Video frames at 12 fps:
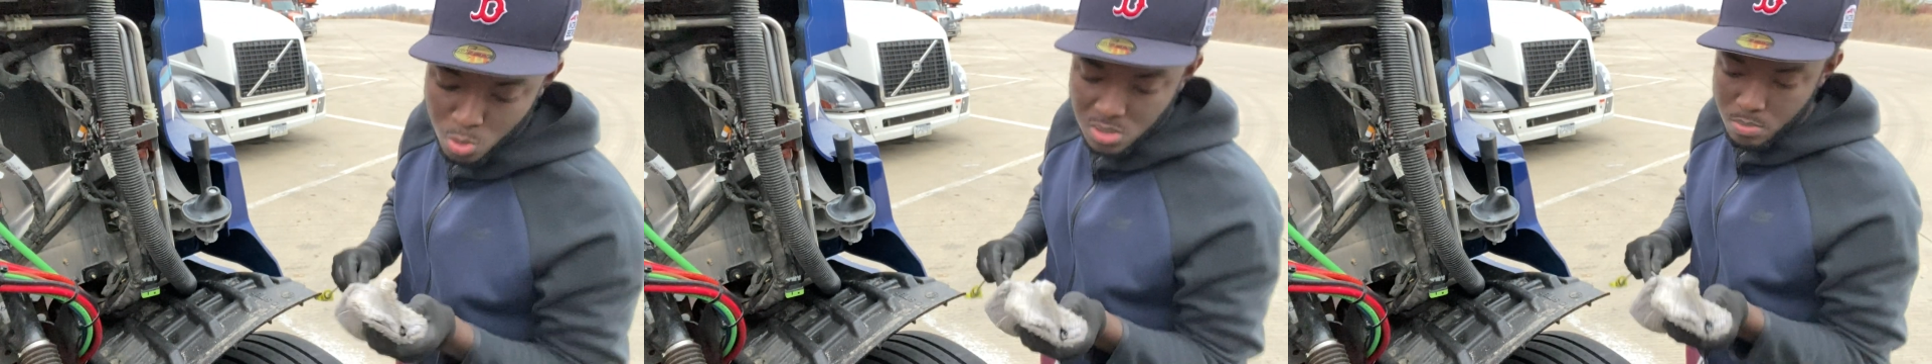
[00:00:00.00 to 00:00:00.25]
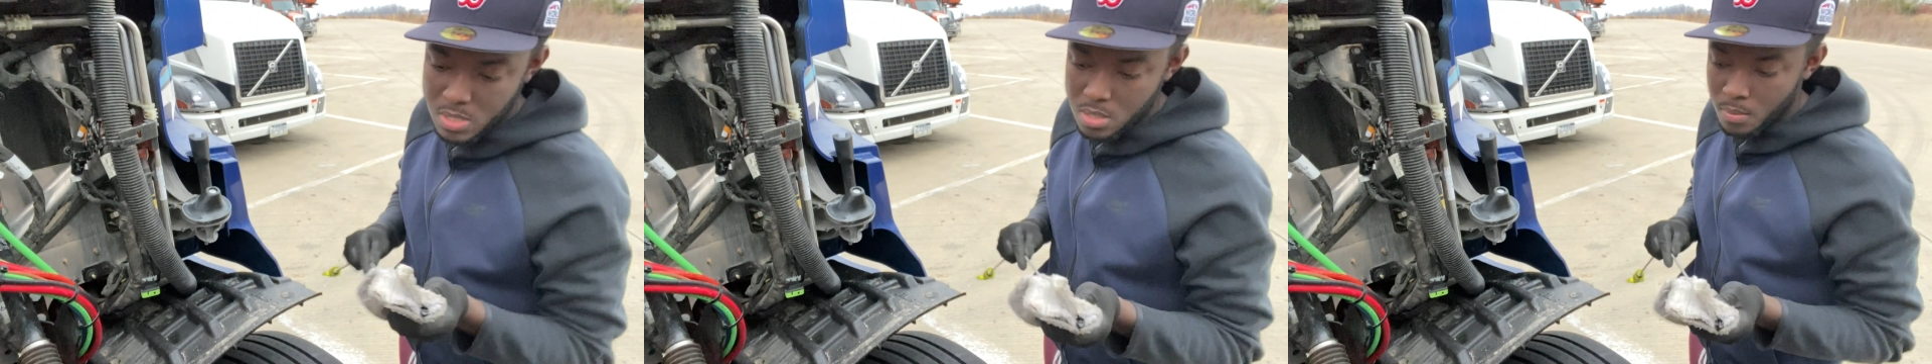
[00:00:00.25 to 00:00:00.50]
to
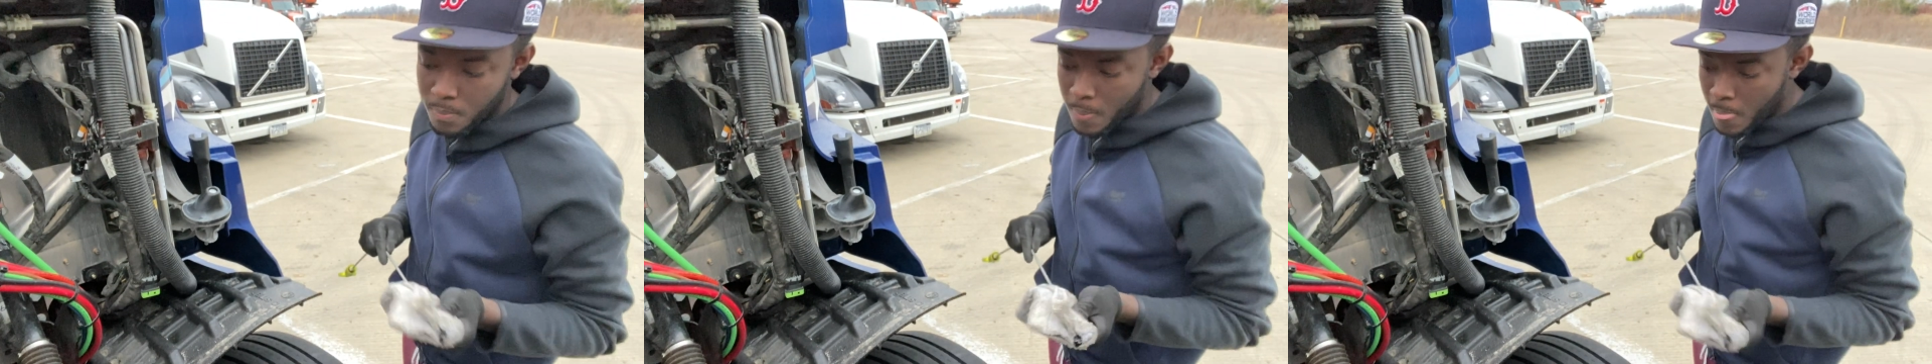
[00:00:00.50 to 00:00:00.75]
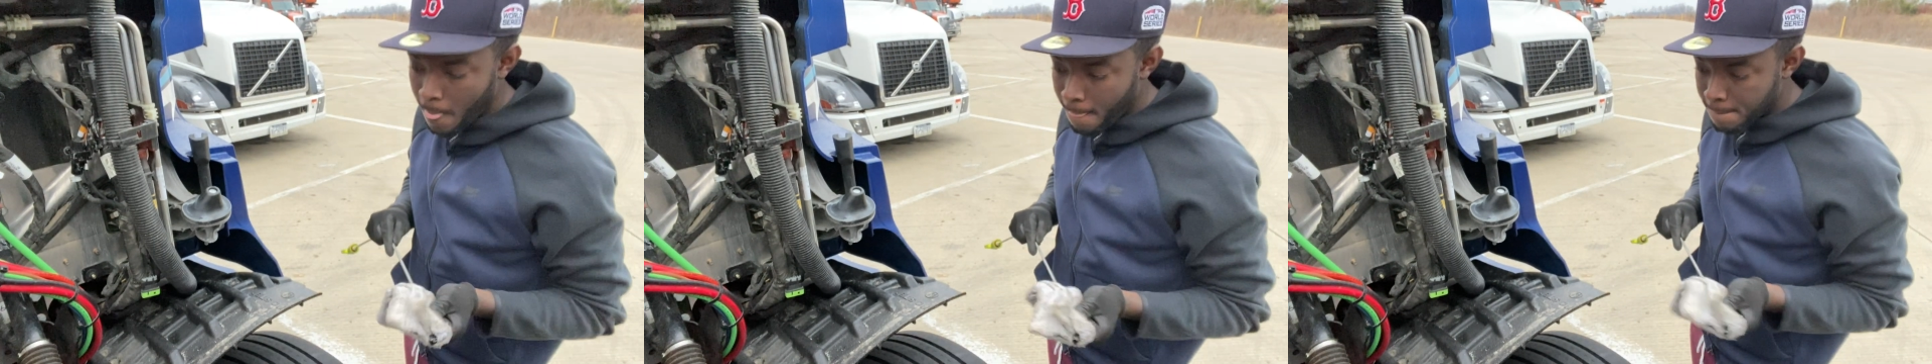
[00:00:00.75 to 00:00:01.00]
be,
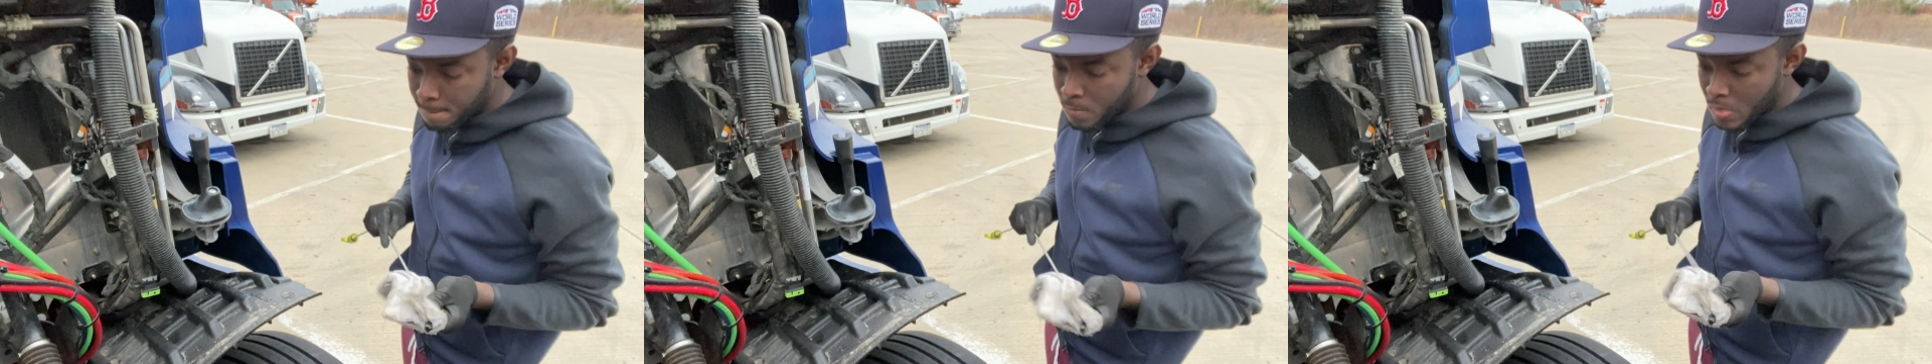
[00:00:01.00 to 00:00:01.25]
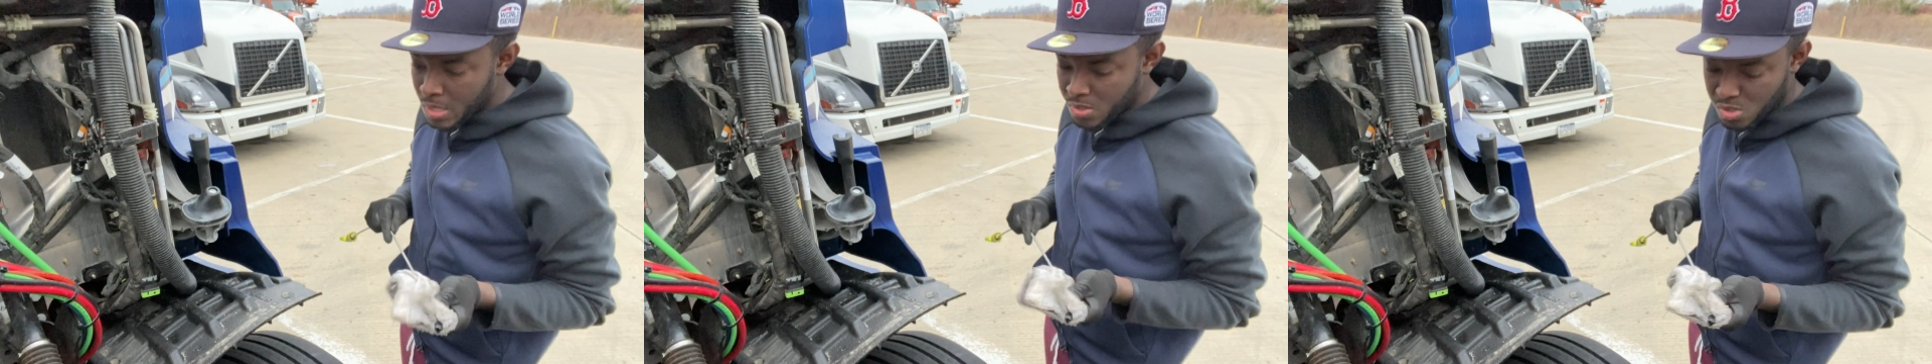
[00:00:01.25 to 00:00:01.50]

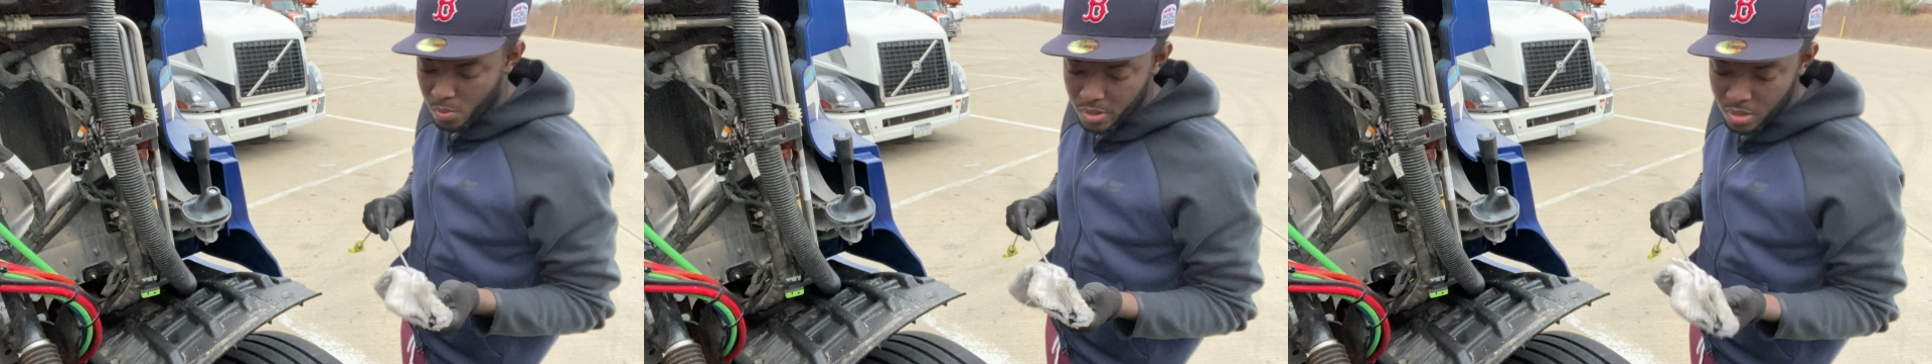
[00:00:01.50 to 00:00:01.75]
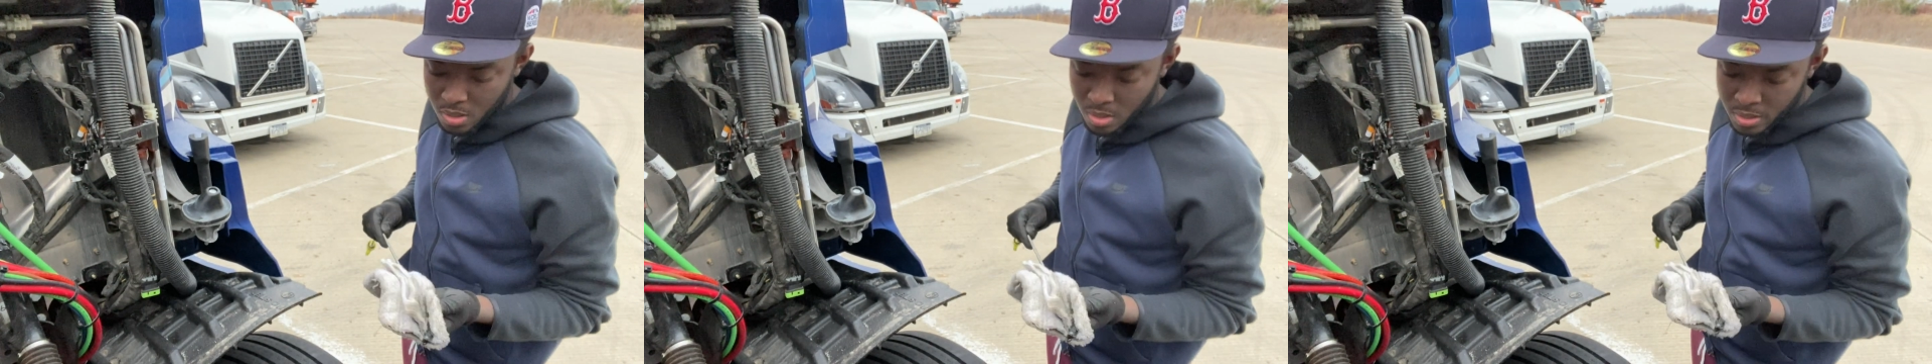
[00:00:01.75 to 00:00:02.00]
so we're
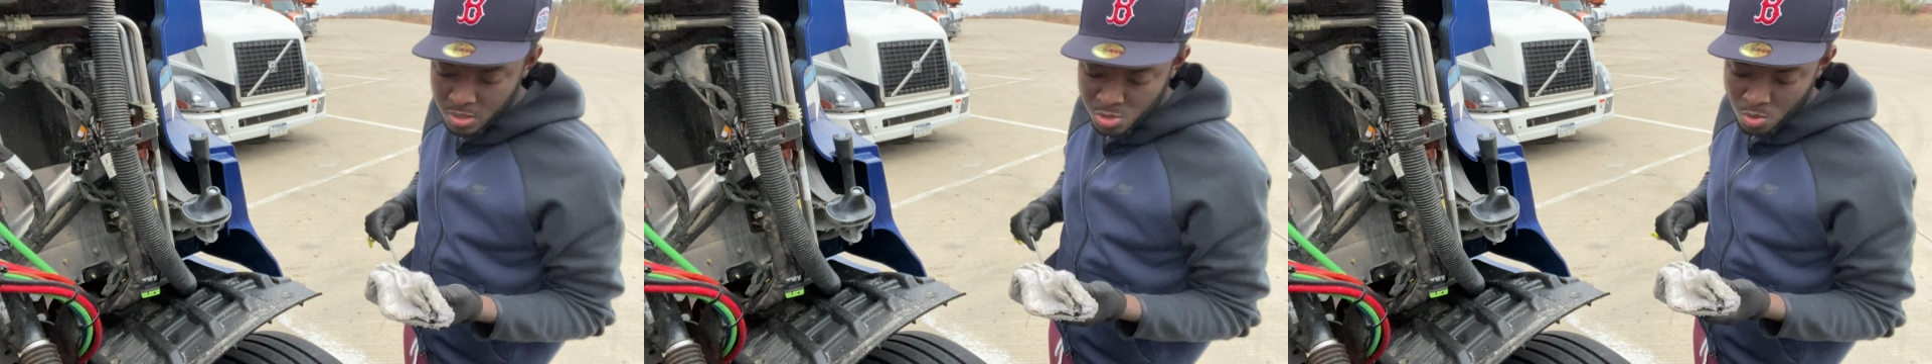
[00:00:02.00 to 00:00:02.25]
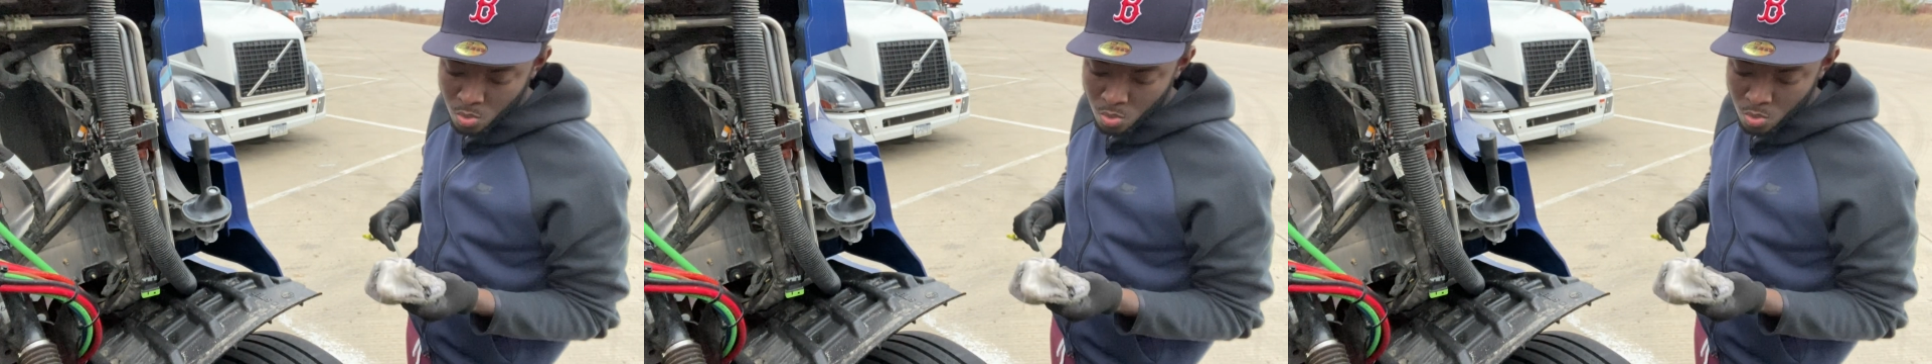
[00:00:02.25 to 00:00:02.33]
good on intro.